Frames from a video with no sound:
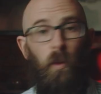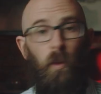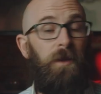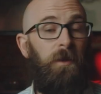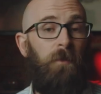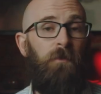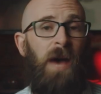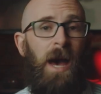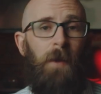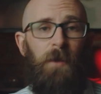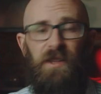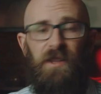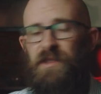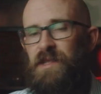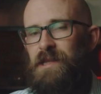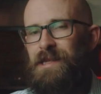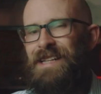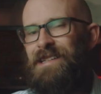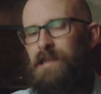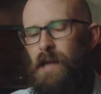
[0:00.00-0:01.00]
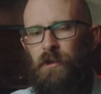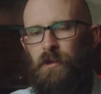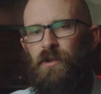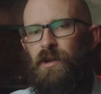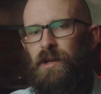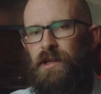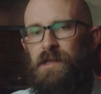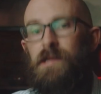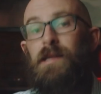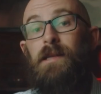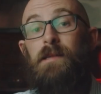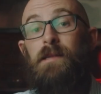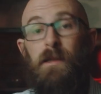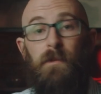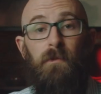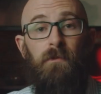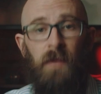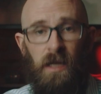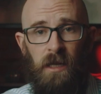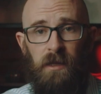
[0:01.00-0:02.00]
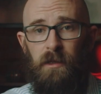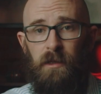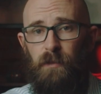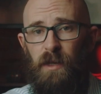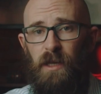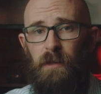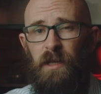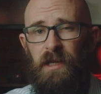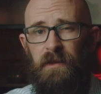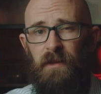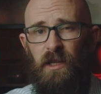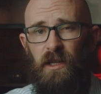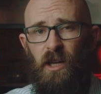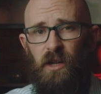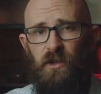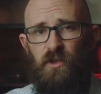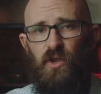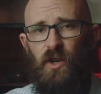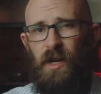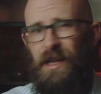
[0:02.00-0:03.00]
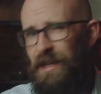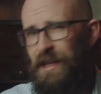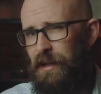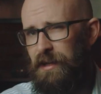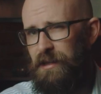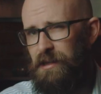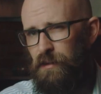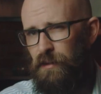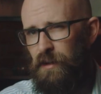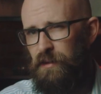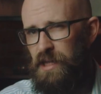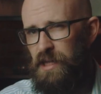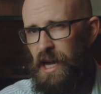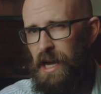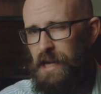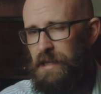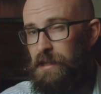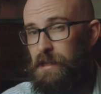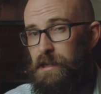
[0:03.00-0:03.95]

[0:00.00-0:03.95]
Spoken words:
With a mammoth 660 million people in the country in 1958,